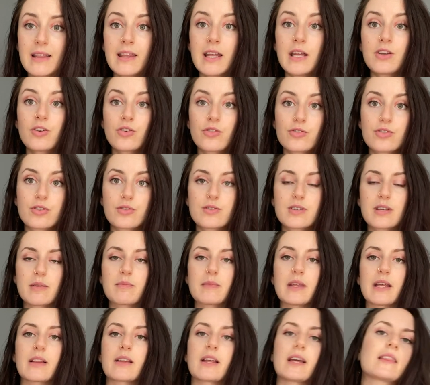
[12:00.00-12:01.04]
And then you'll do
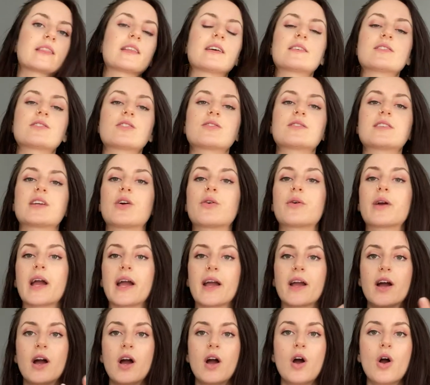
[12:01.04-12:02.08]
something like this. You'll say,
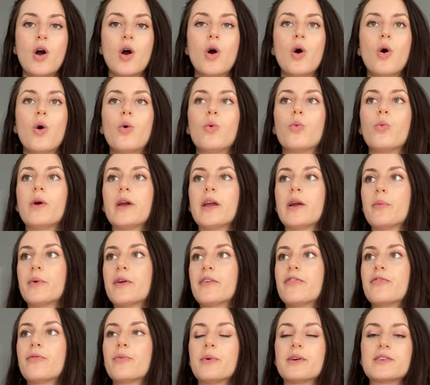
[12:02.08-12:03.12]
okay, we,
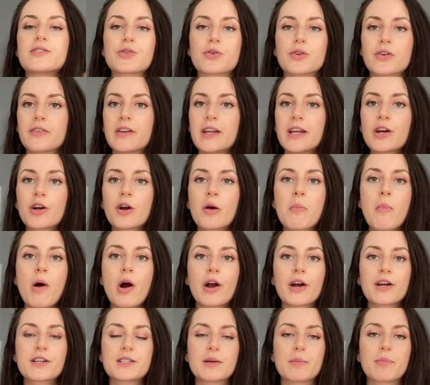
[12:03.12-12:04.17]
we, we sort of
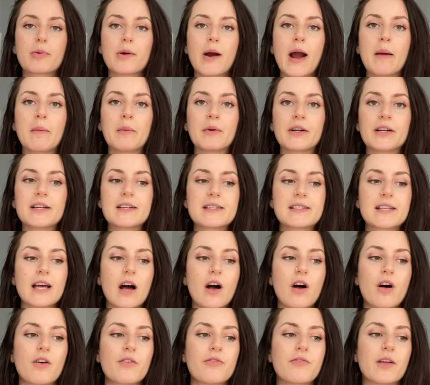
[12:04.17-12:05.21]
earmarked a primary
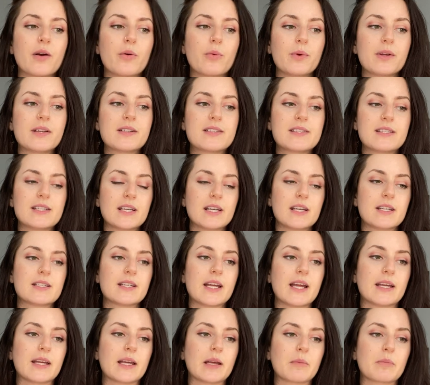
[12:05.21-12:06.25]
self that we see
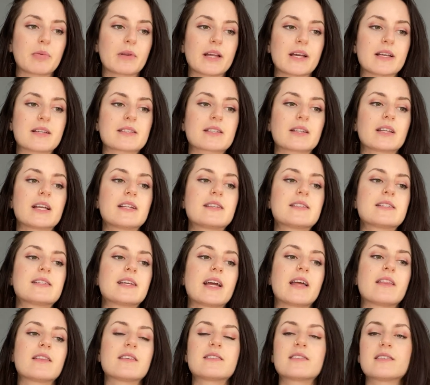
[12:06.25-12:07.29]
taking place. Let's
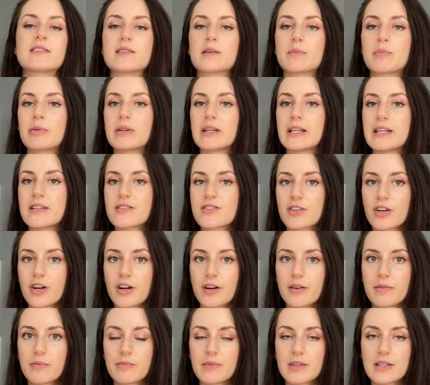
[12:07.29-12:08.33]
say this is a pleaser.